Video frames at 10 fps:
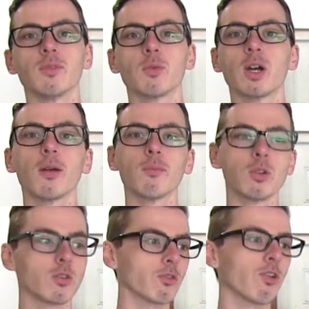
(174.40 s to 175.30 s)
So we're going to
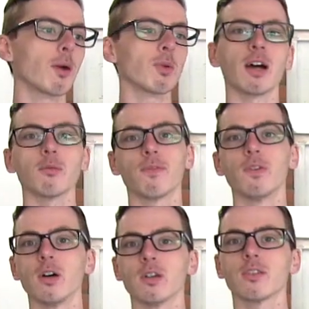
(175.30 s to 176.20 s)
try with that one
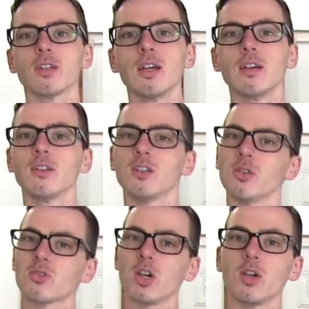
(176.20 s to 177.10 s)
first.
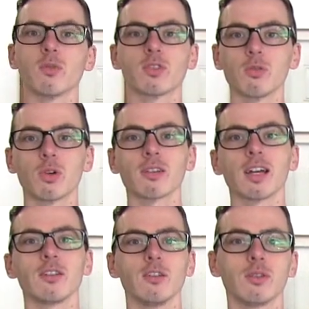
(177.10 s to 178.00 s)
Yep. Show you what it's
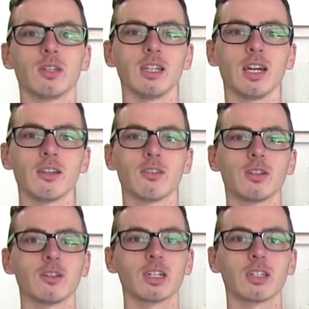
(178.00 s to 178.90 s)
like to use the DA, so
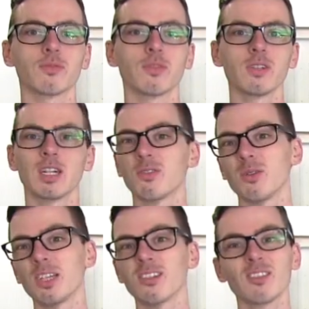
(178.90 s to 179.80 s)
you can kind of get a
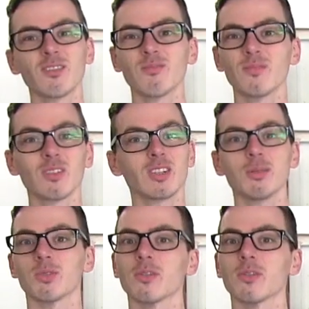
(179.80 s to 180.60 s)
few hints and tips